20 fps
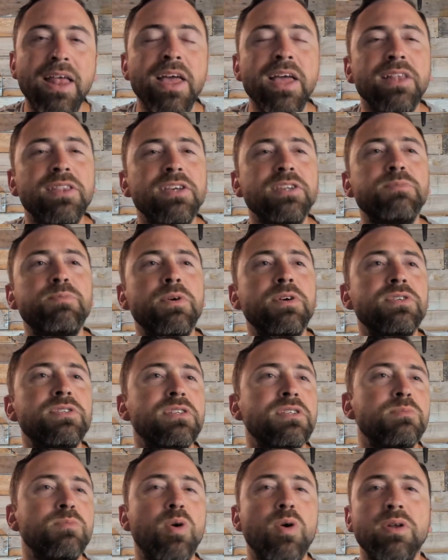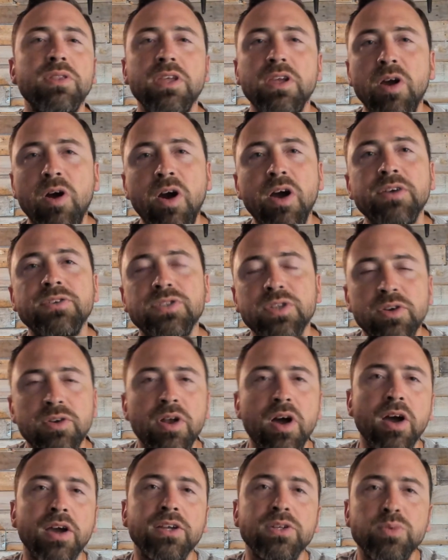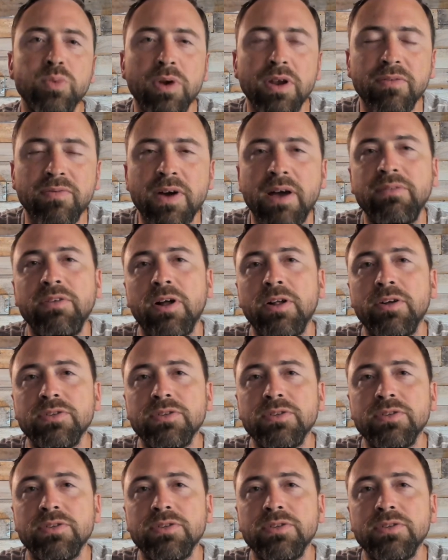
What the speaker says: This person is mowing the yard, so you're knocking $25